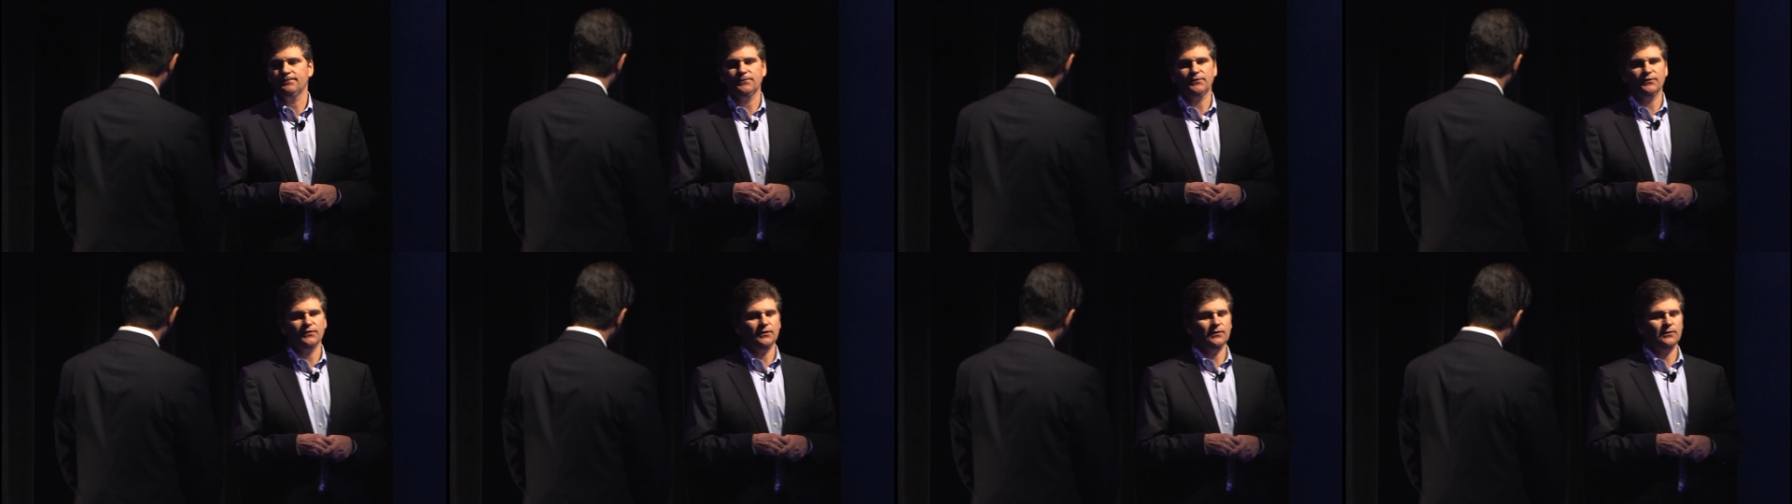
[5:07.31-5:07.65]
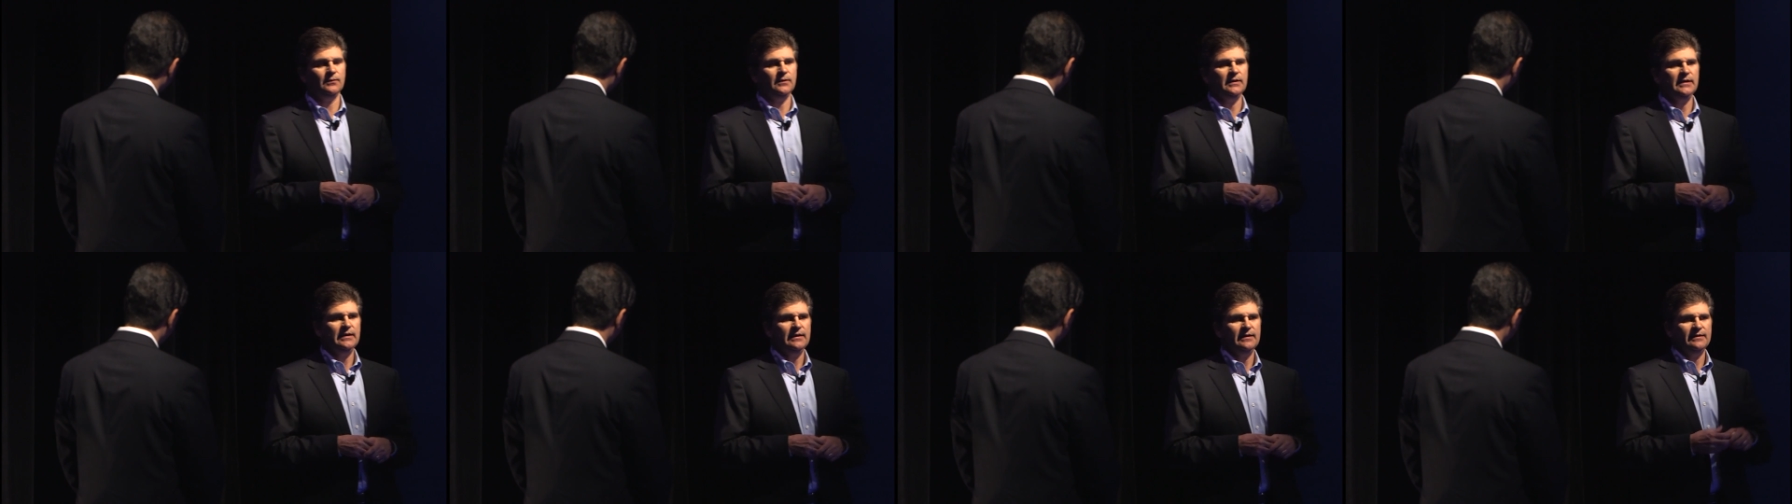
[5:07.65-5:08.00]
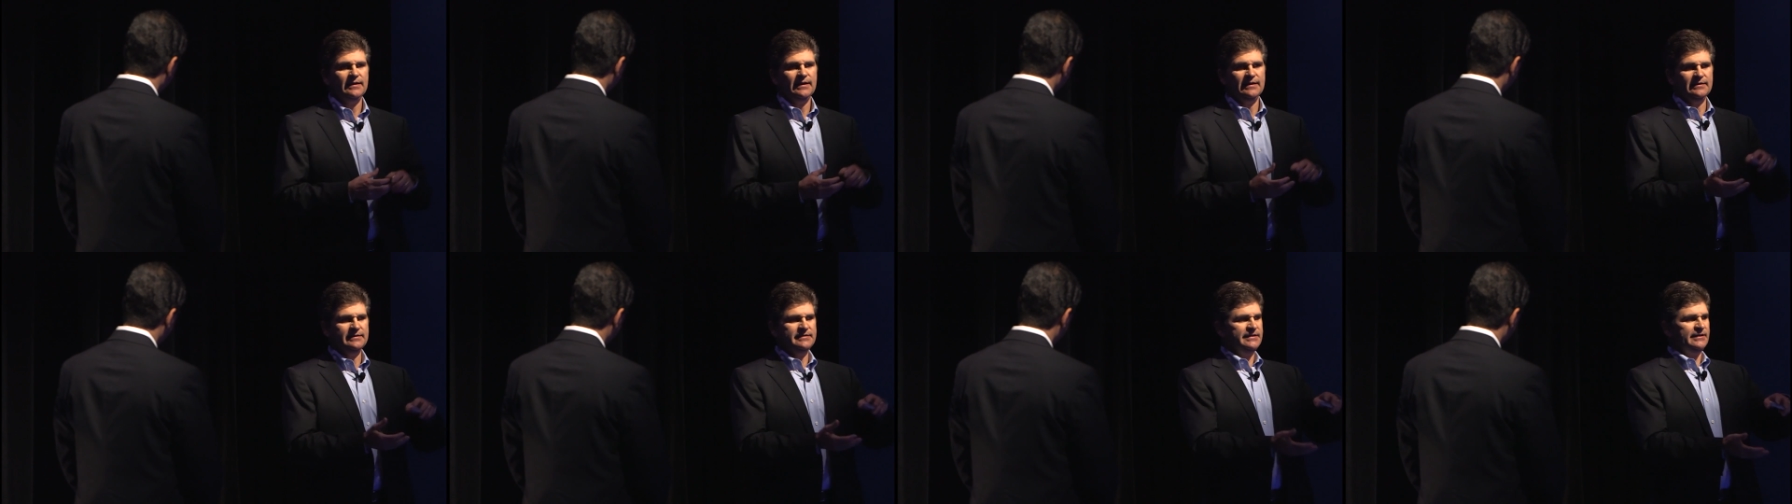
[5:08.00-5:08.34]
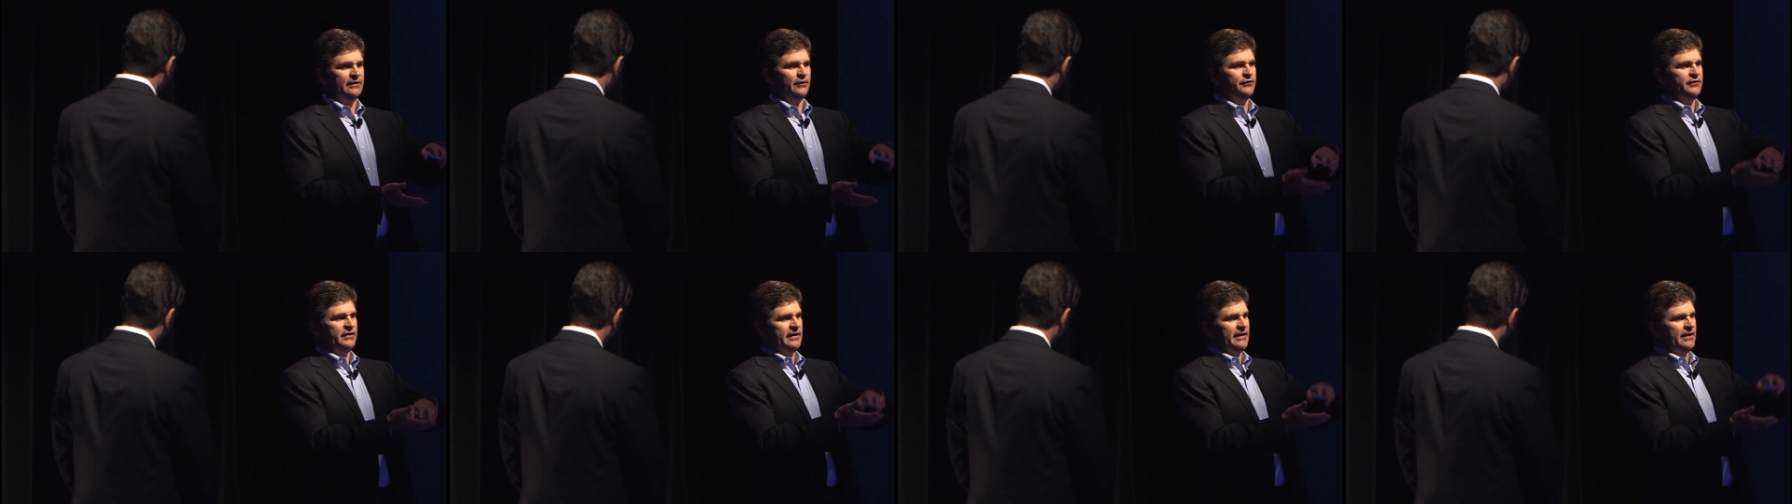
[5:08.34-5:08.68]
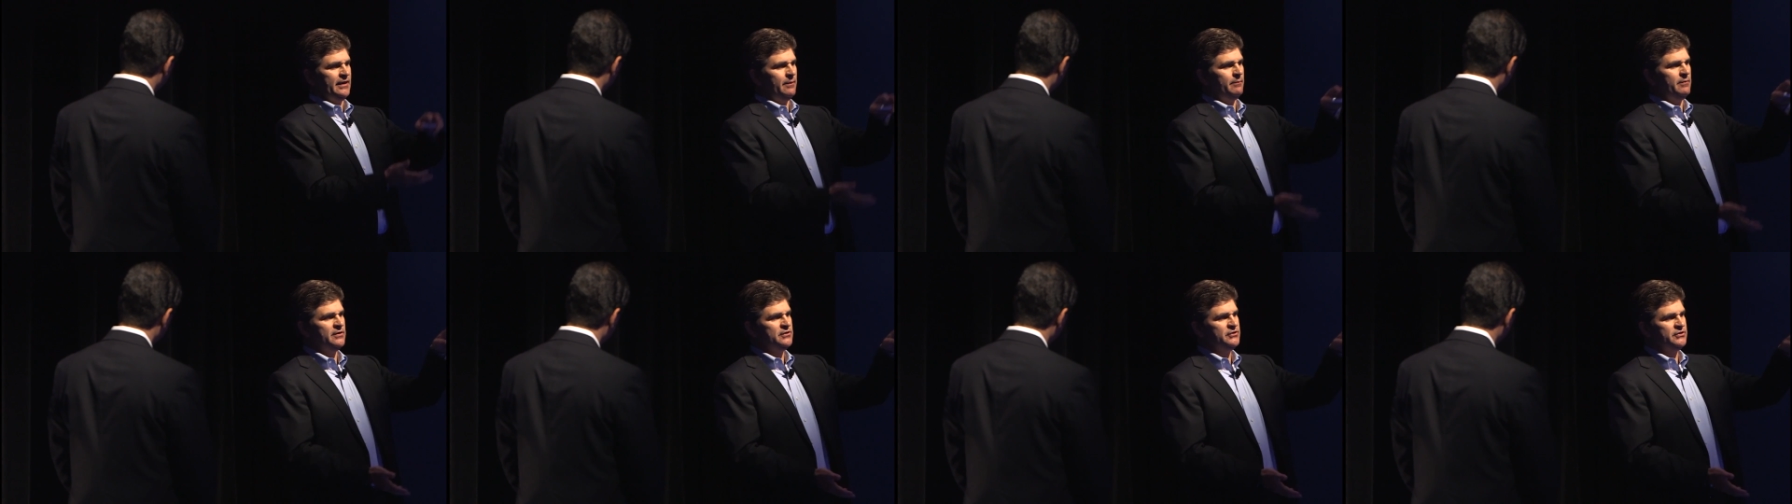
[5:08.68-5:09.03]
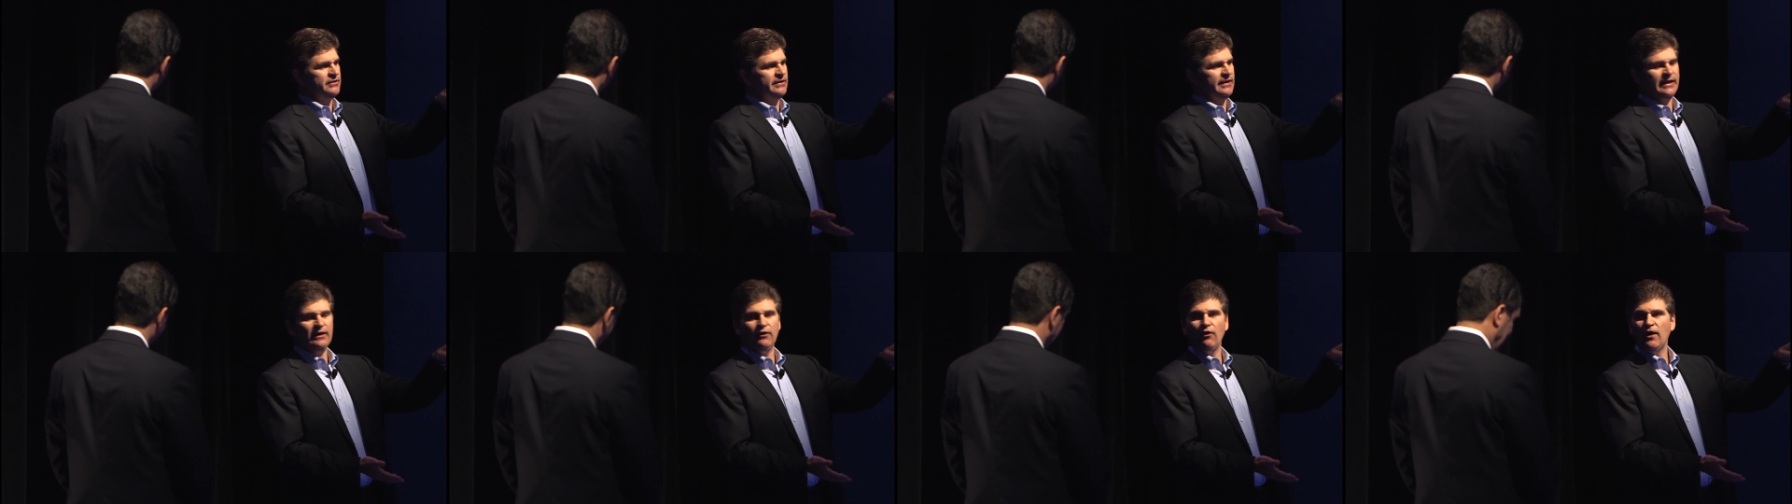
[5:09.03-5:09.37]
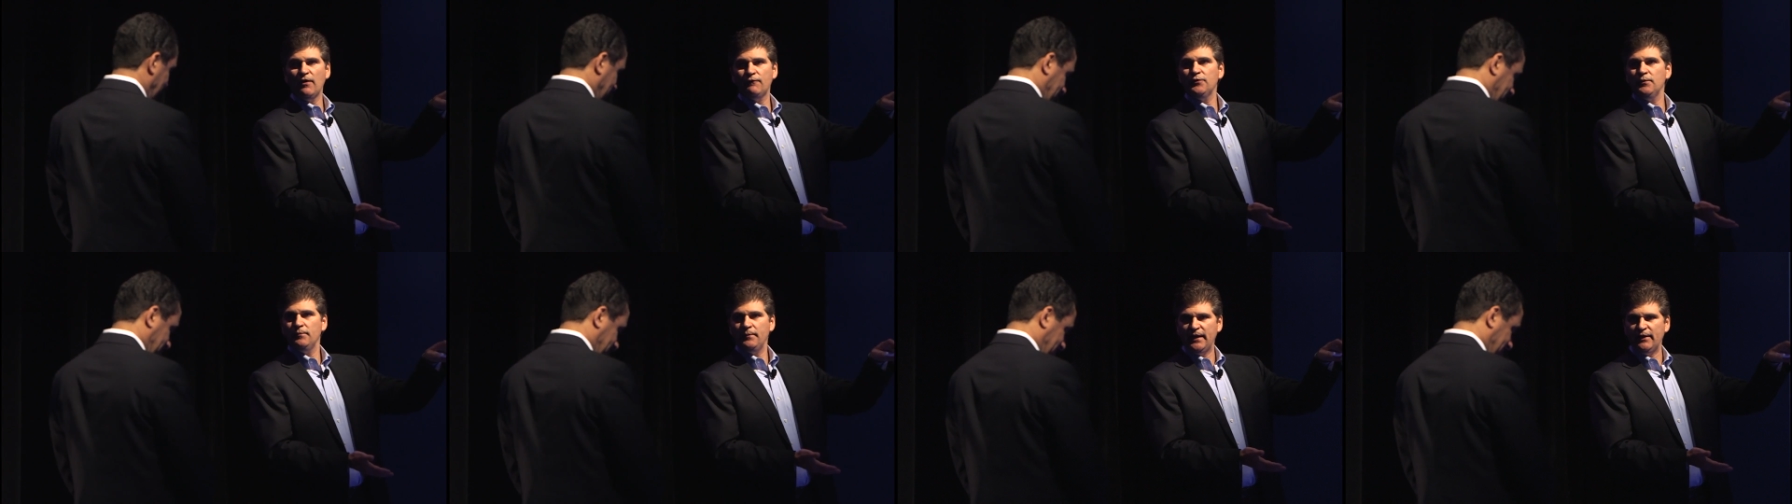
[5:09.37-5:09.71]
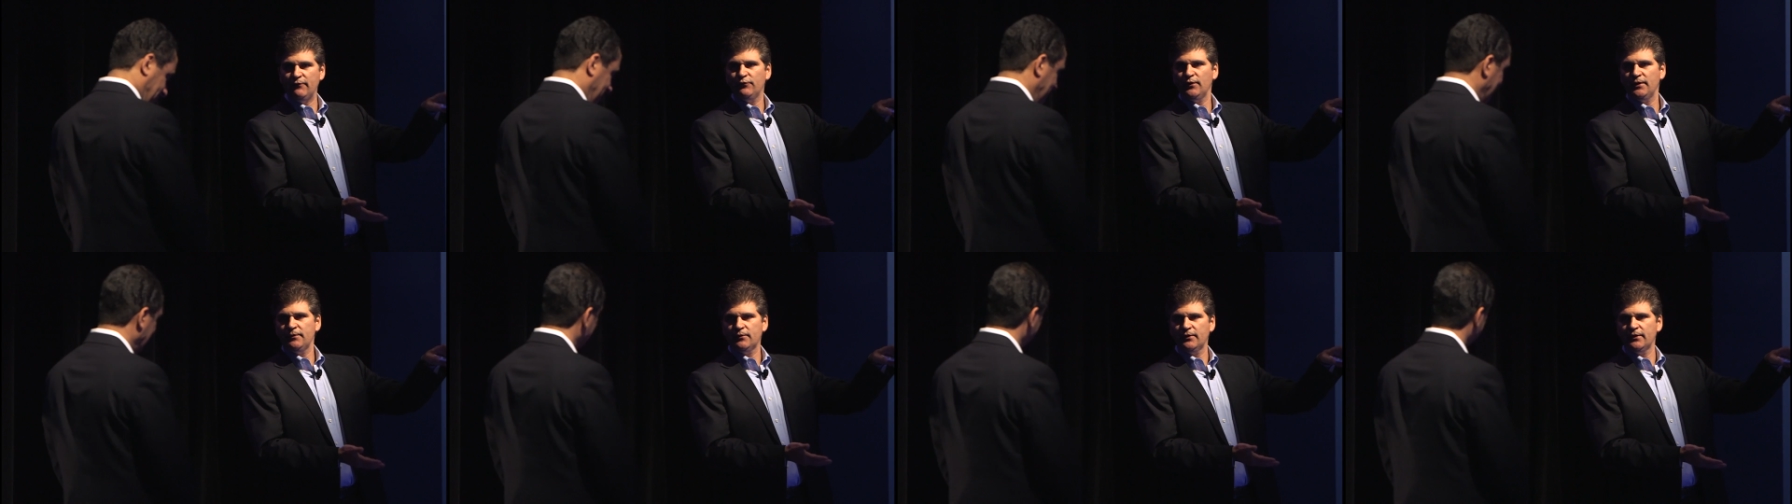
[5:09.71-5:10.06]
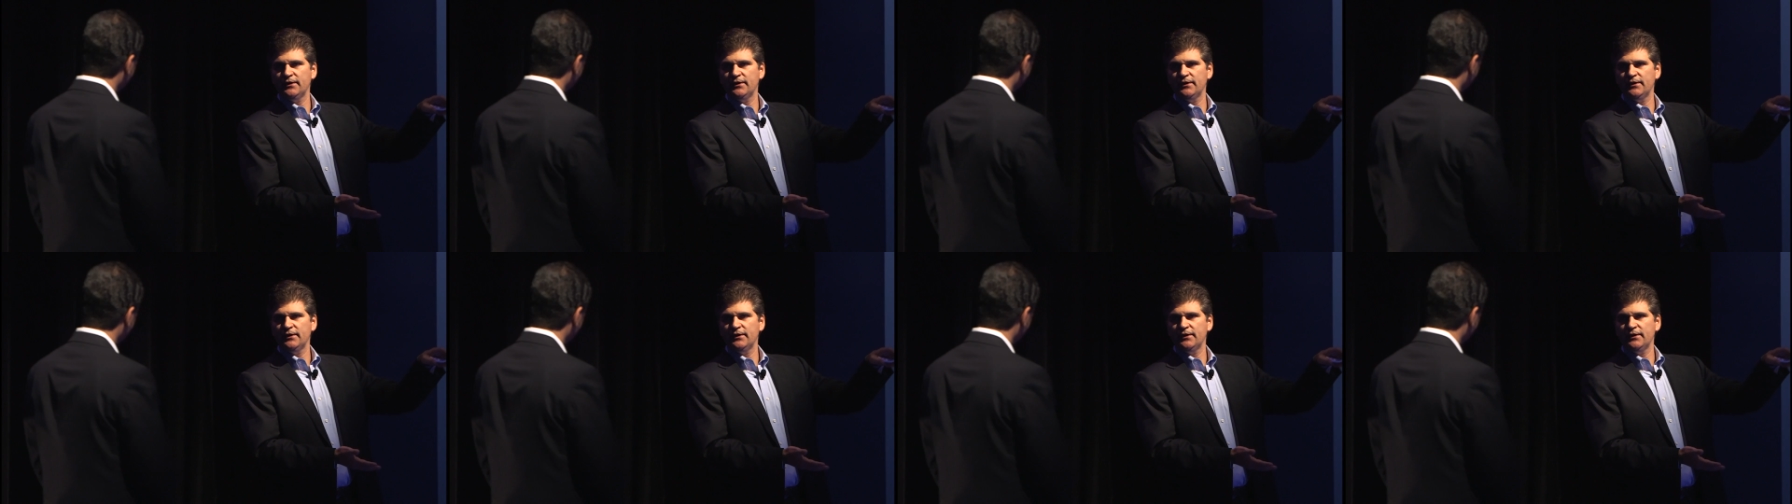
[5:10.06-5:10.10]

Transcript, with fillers: So that entailed taking a bunch of data off the mainframe,